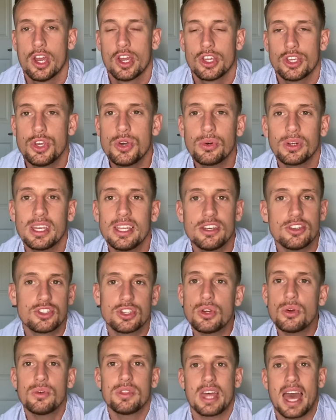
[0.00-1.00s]
You can
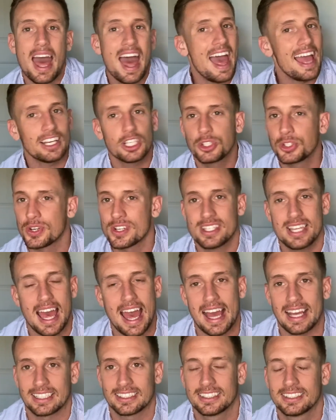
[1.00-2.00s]
do that extra
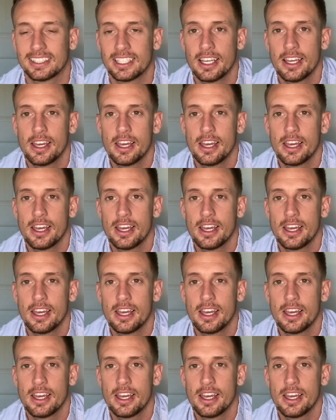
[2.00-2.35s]
text.